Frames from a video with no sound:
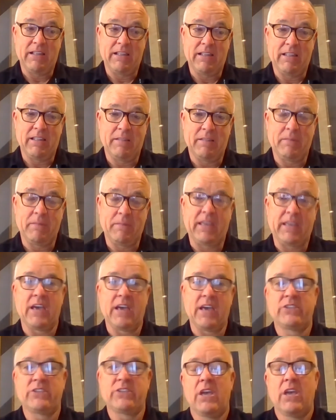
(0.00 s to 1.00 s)

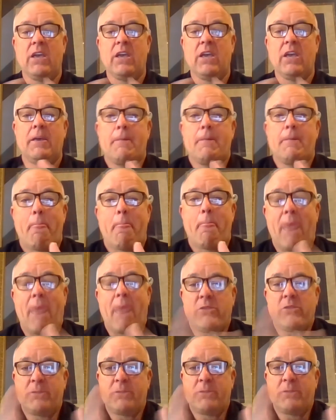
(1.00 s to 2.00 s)
Because I
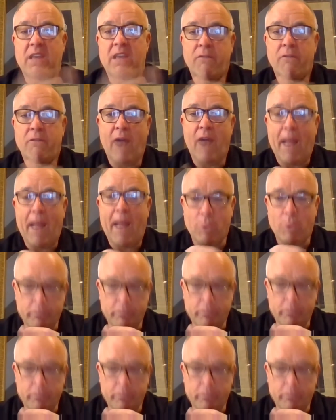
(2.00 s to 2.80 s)
was speaking for Apple,